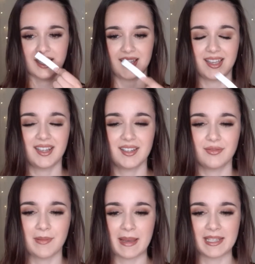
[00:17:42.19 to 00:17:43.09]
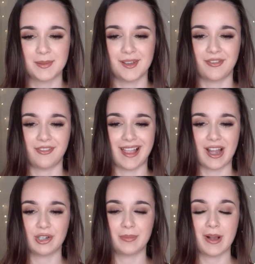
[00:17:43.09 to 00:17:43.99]
It kind of reminds me of
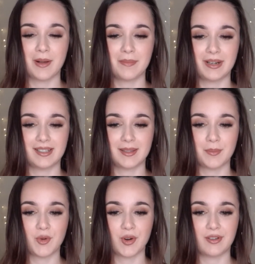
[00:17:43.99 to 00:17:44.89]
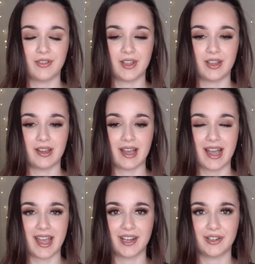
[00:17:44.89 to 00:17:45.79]
Flower Bomb, but it's more of a
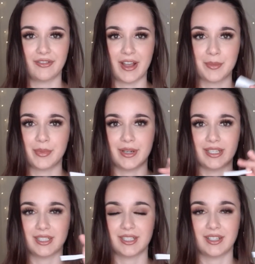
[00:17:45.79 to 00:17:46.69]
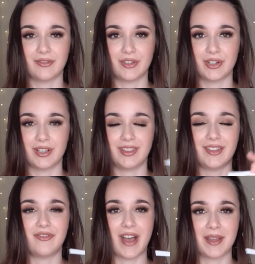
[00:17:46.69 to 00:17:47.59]
higher vibration.
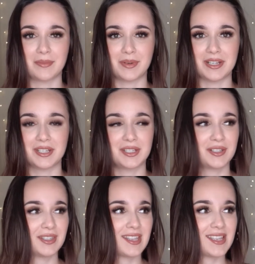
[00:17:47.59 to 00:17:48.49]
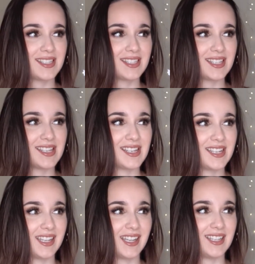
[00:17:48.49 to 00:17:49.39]
The vibration on this
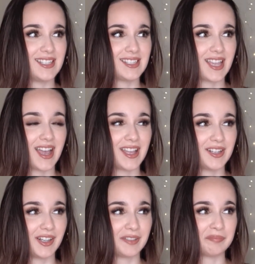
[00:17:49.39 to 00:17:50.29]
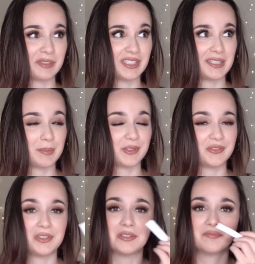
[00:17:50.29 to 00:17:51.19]
is higher on this
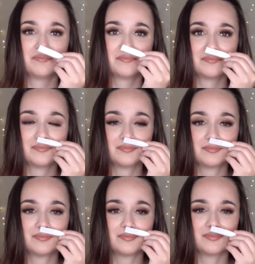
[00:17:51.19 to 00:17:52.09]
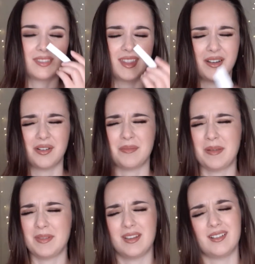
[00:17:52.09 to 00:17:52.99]
perfume. No,
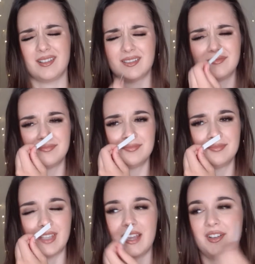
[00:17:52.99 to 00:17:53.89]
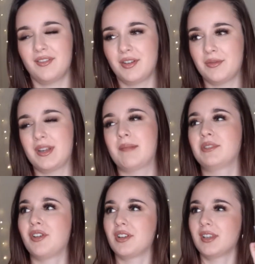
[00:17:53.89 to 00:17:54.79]
maybe not. I don't even know what I'm
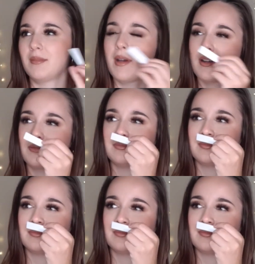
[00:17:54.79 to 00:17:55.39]
talking about.